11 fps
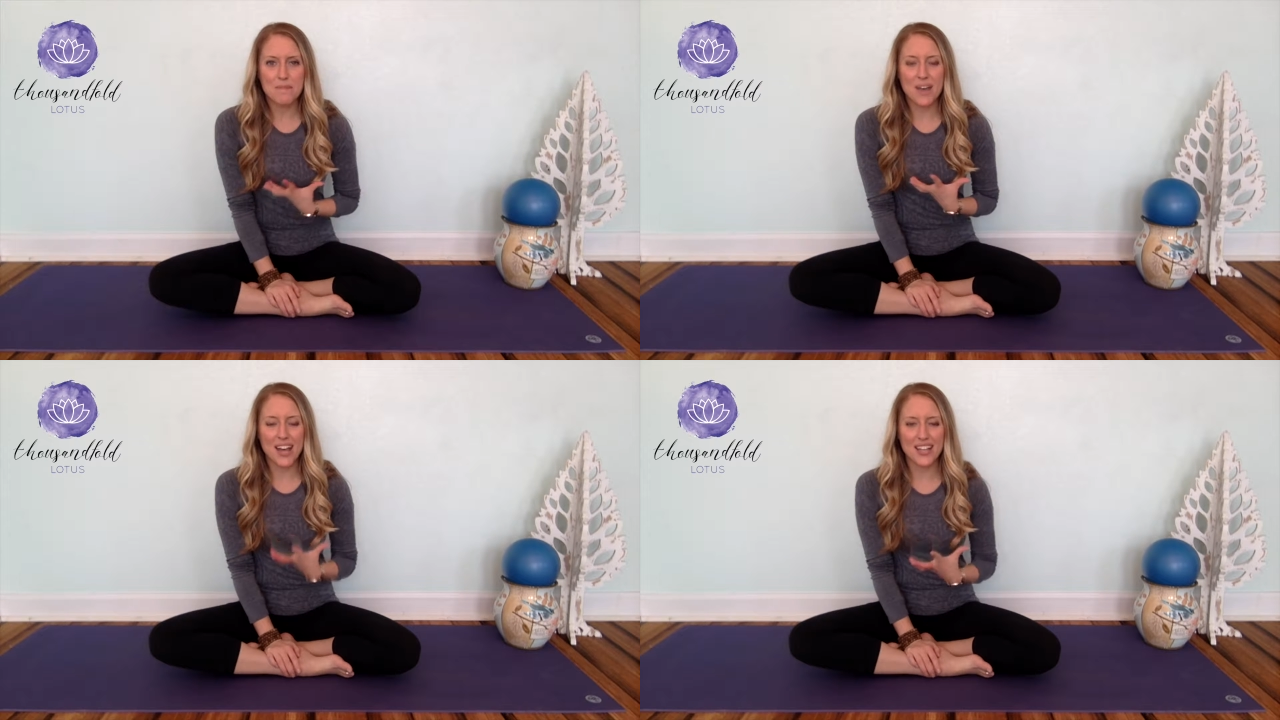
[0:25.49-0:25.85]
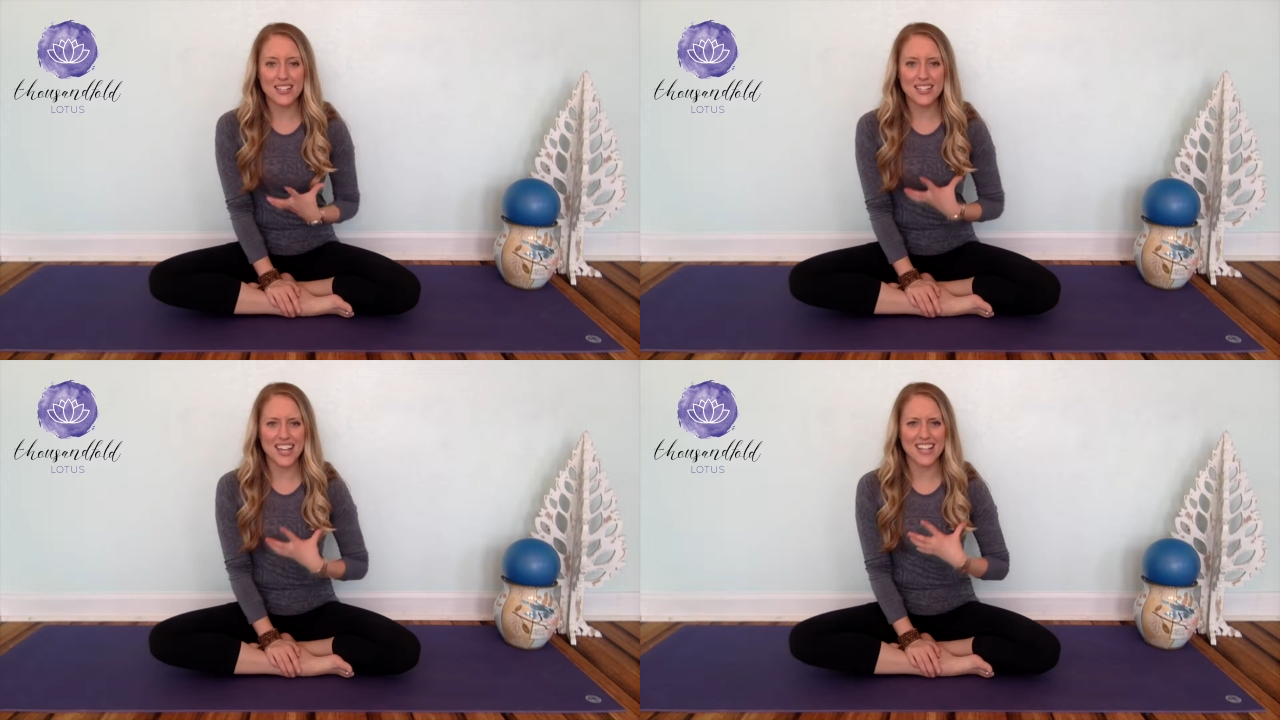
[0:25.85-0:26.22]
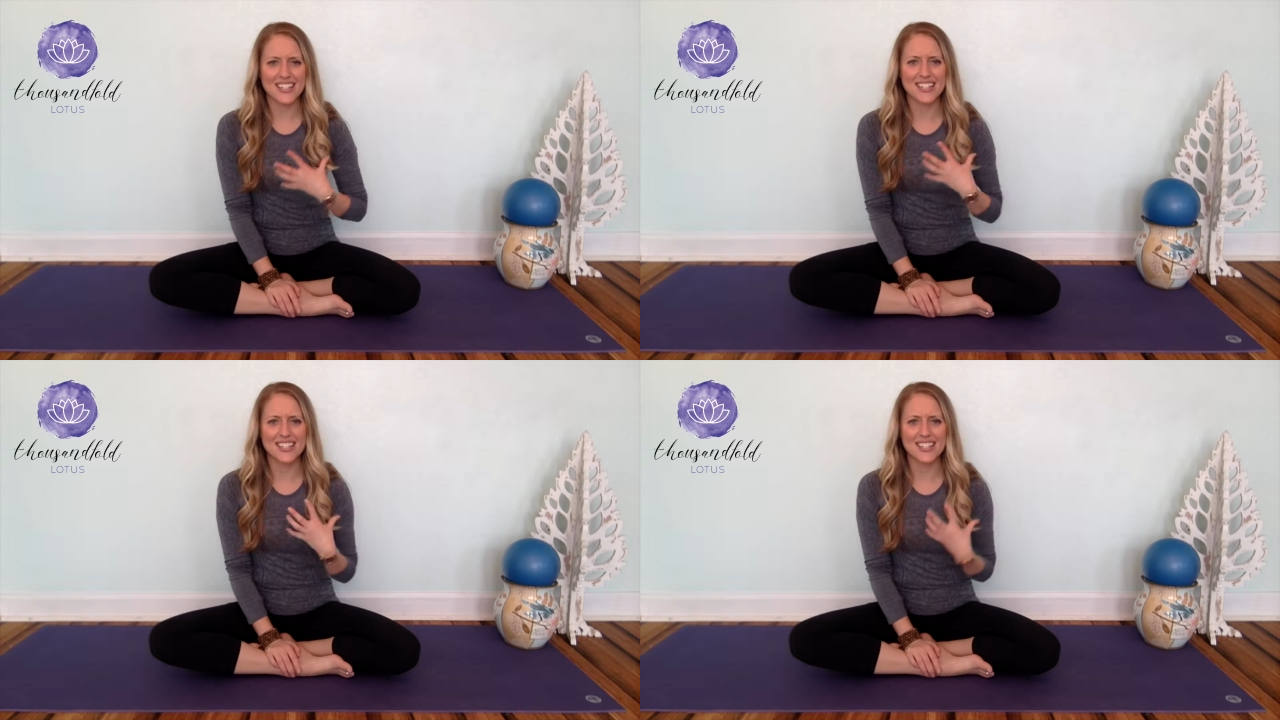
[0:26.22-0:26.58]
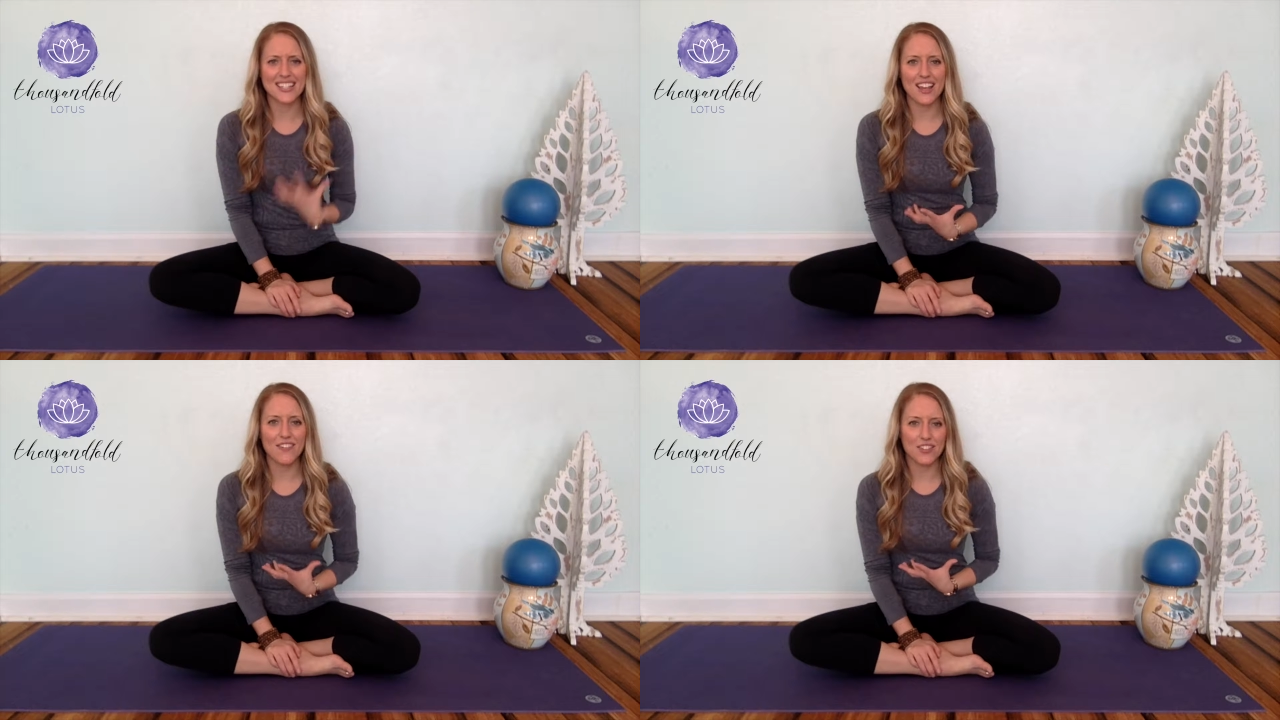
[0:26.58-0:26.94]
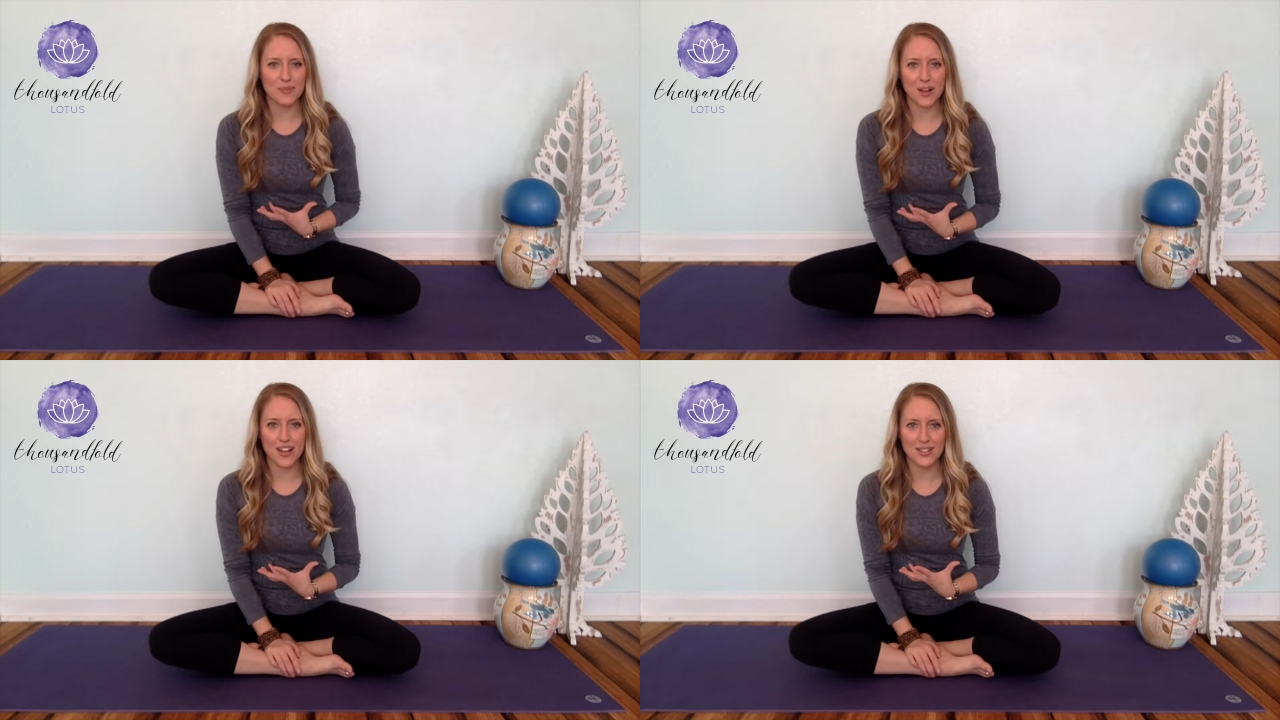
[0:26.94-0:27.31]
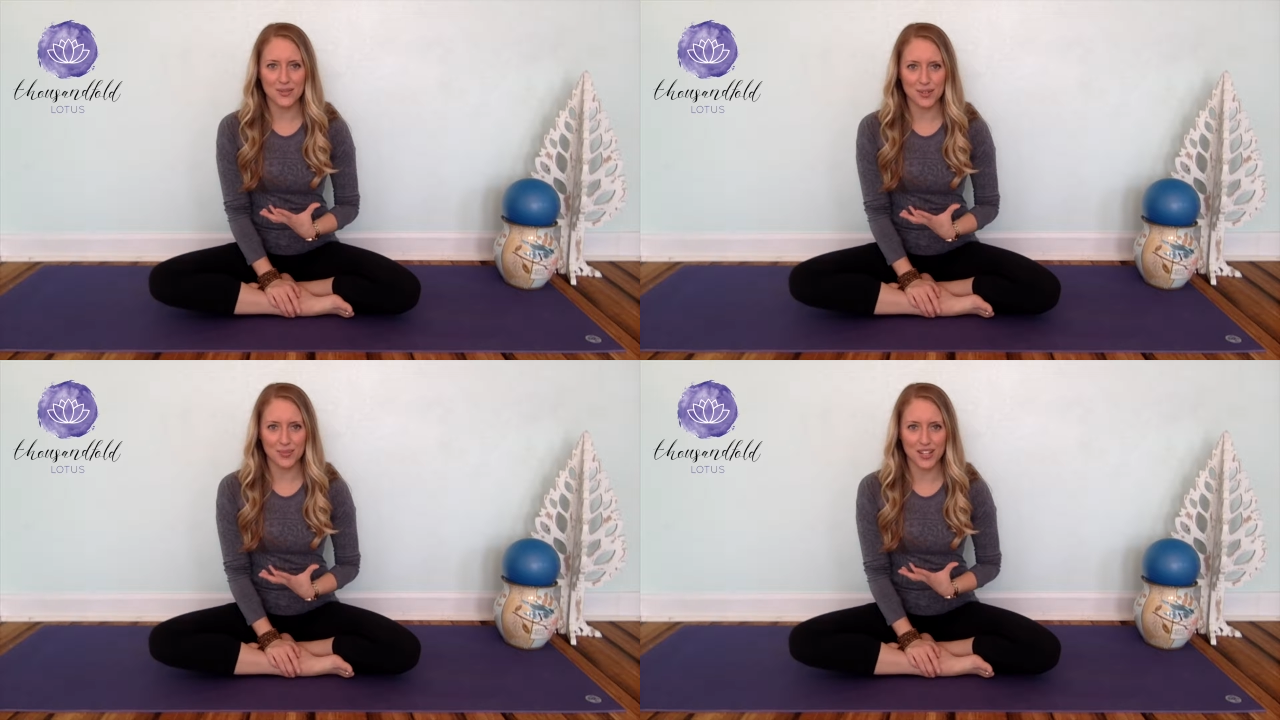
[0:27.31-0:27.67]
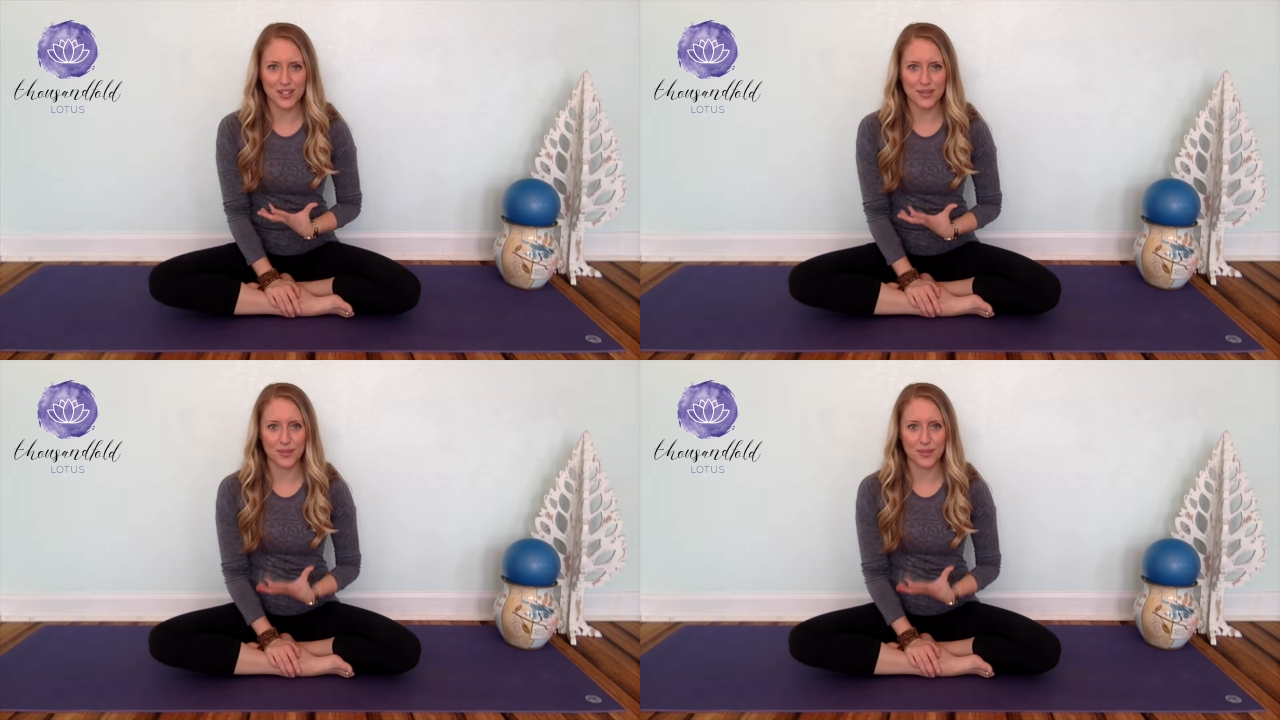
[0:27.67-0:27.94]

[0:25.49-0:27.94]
best and safest possible place